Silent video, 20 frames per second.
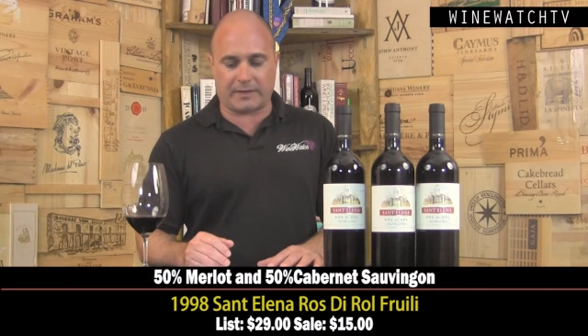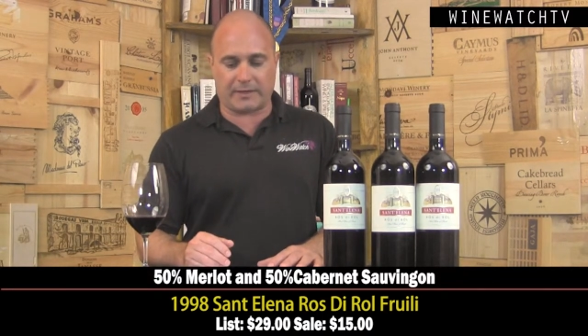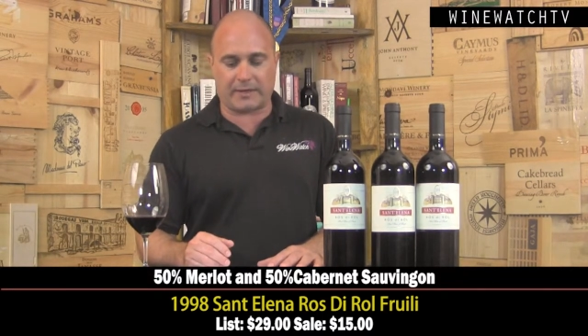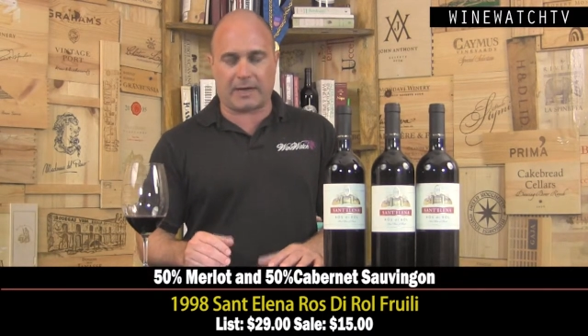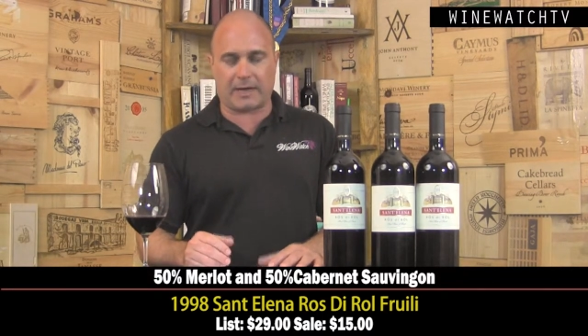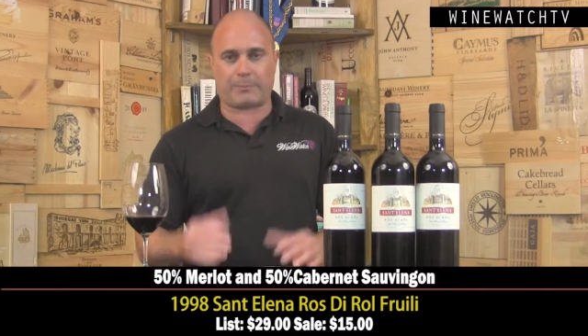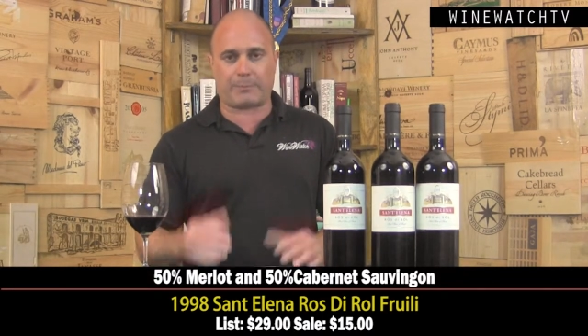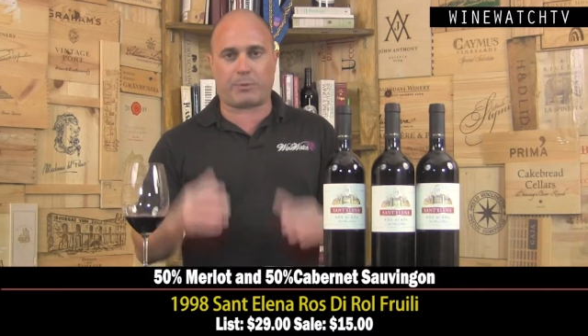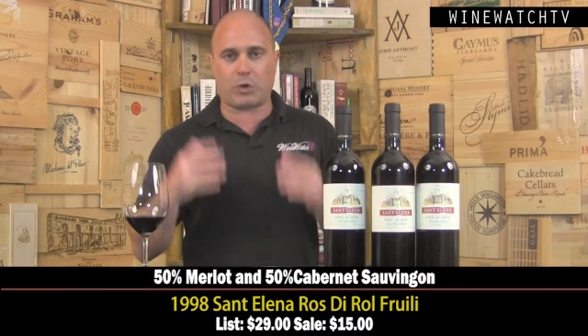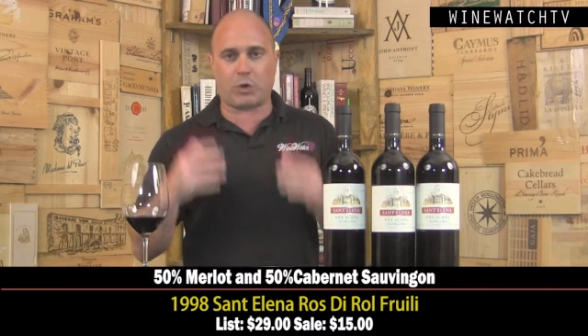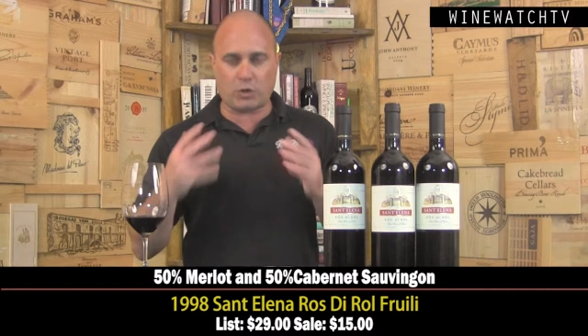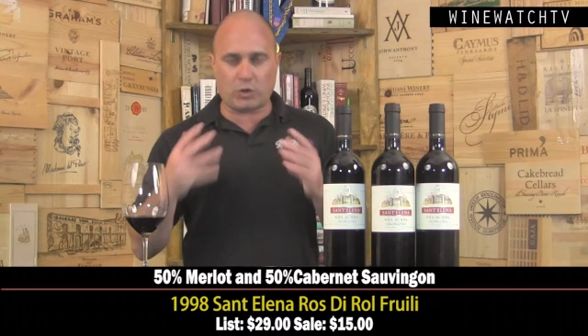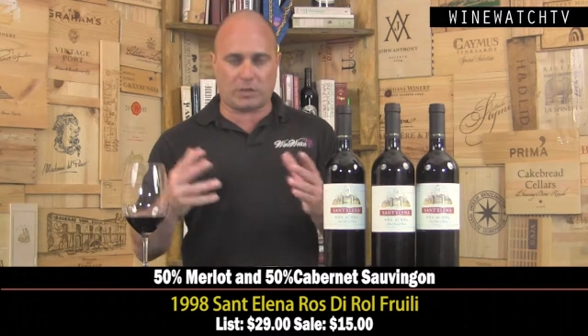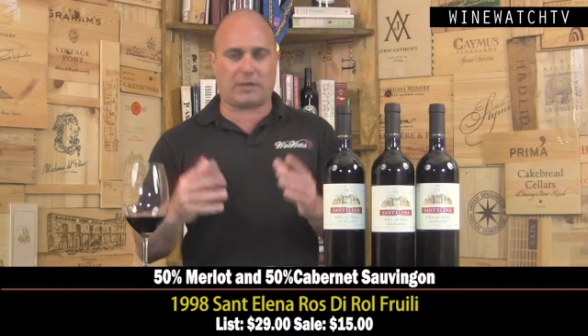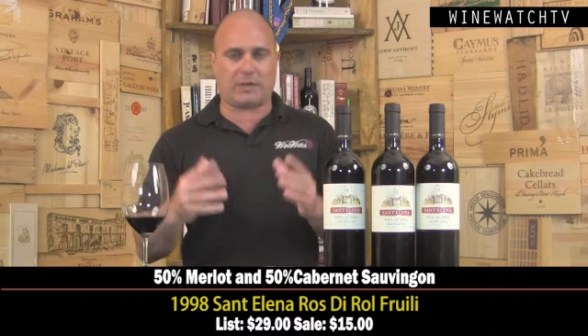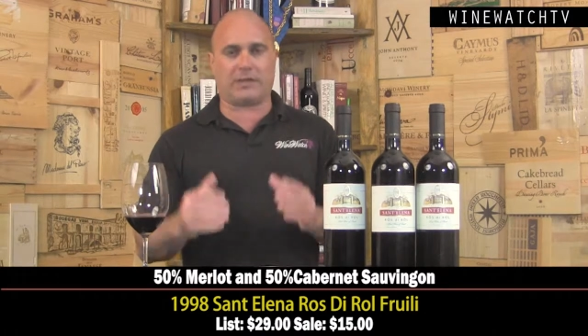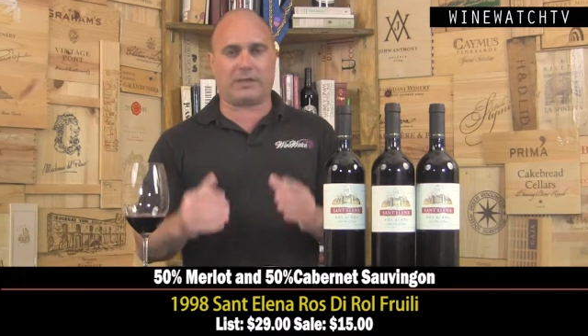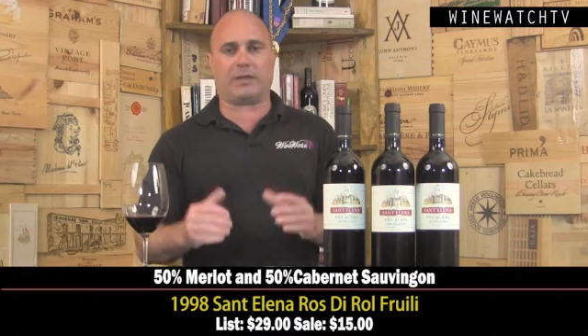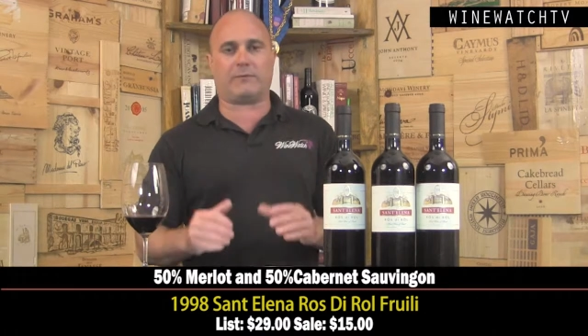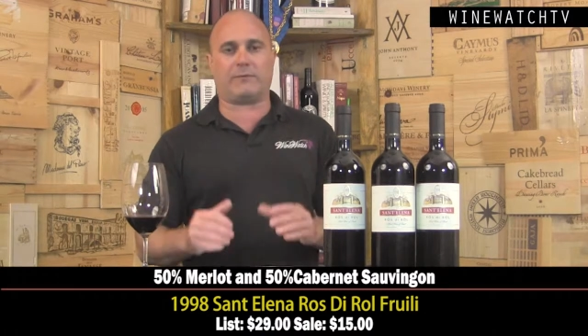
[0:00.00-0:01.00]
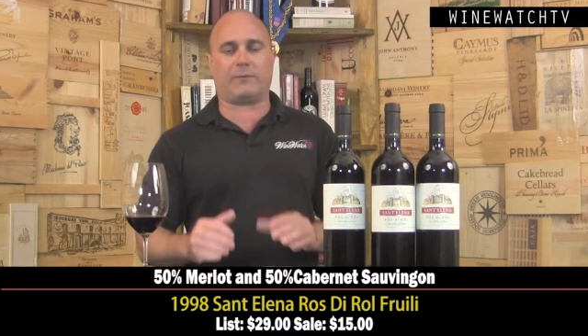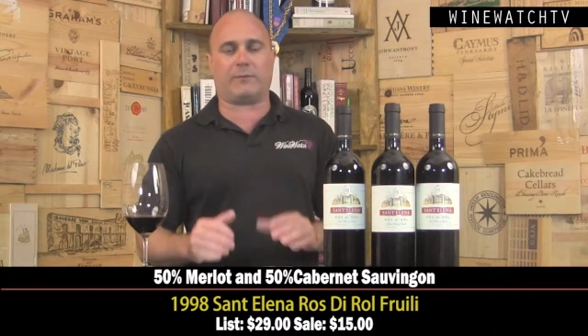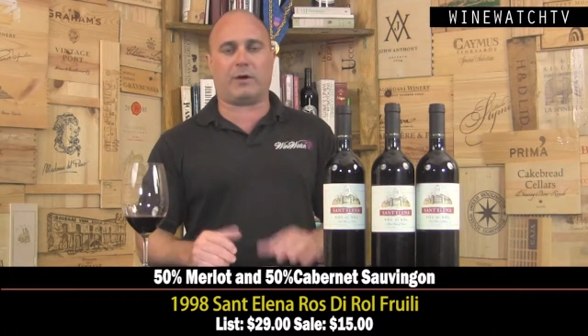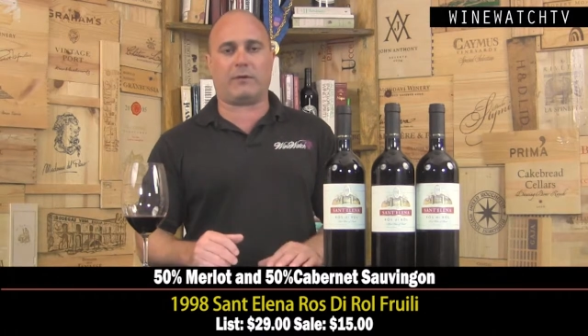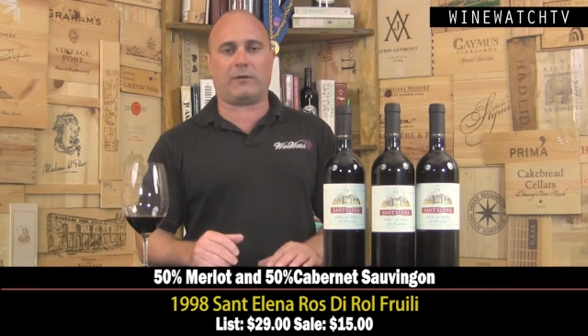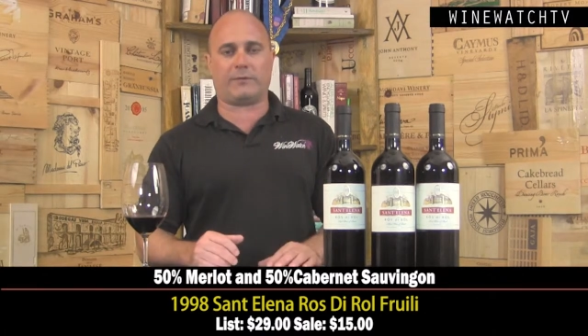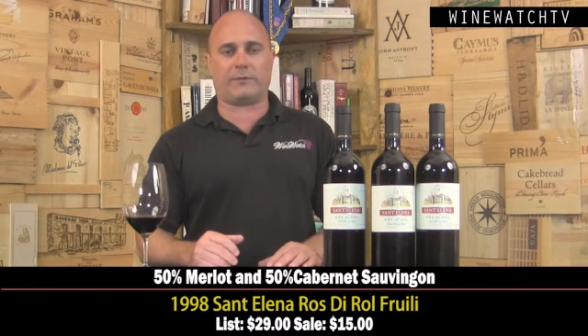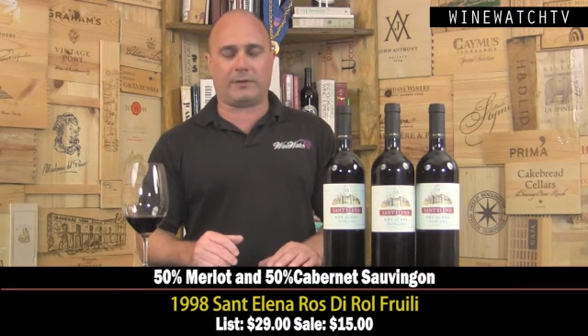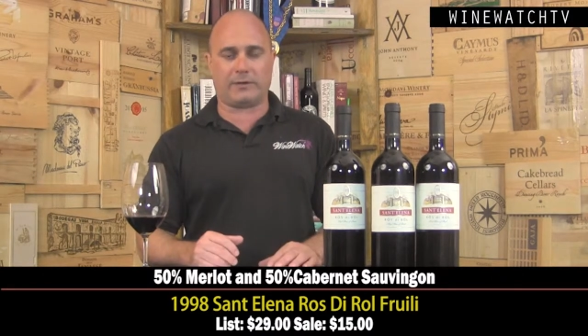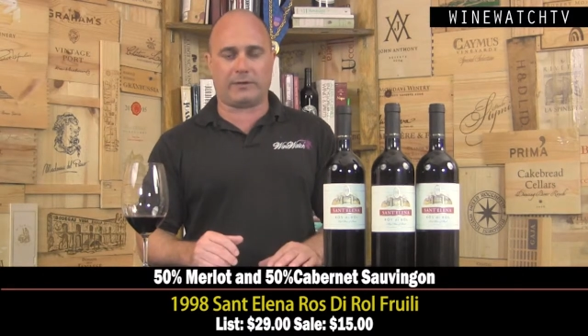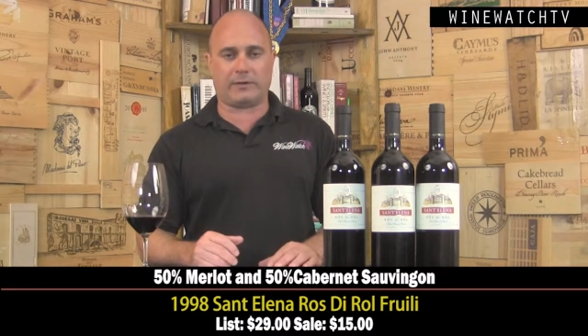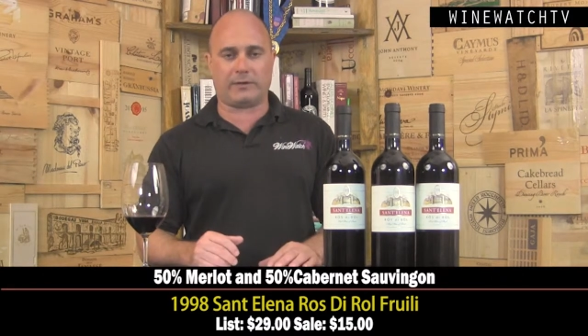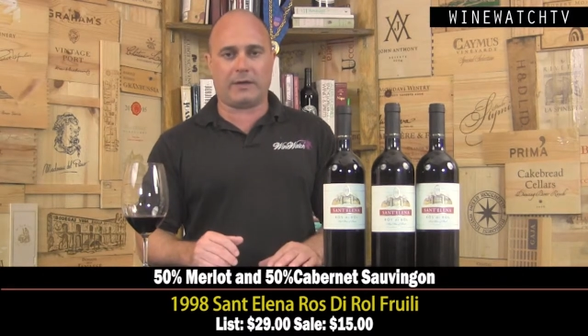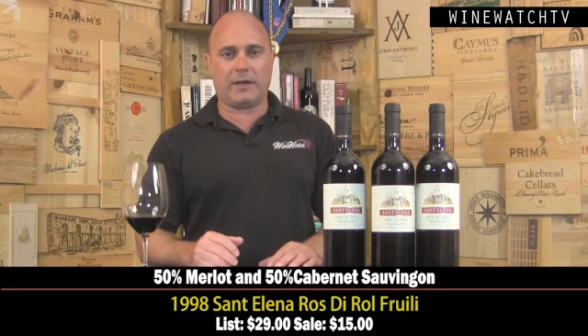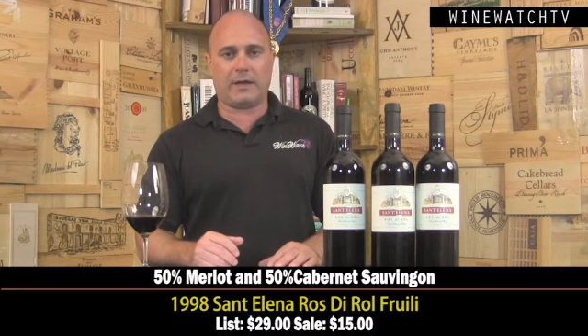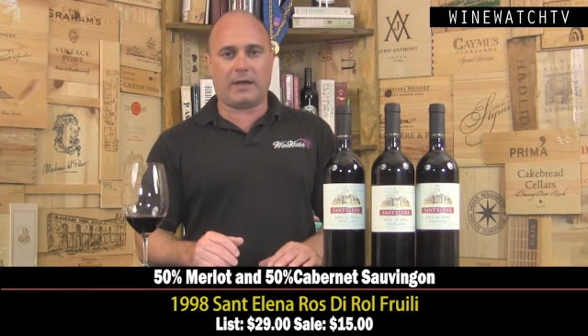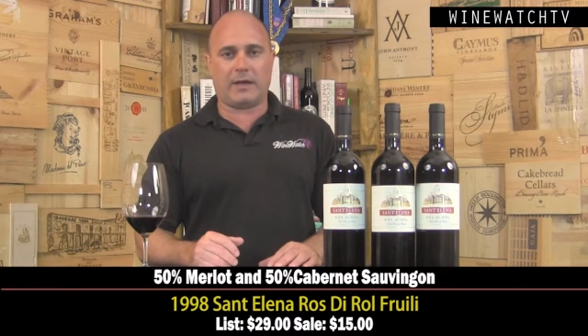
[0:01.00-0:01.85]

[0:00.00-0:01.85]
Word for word: and got personally involved here.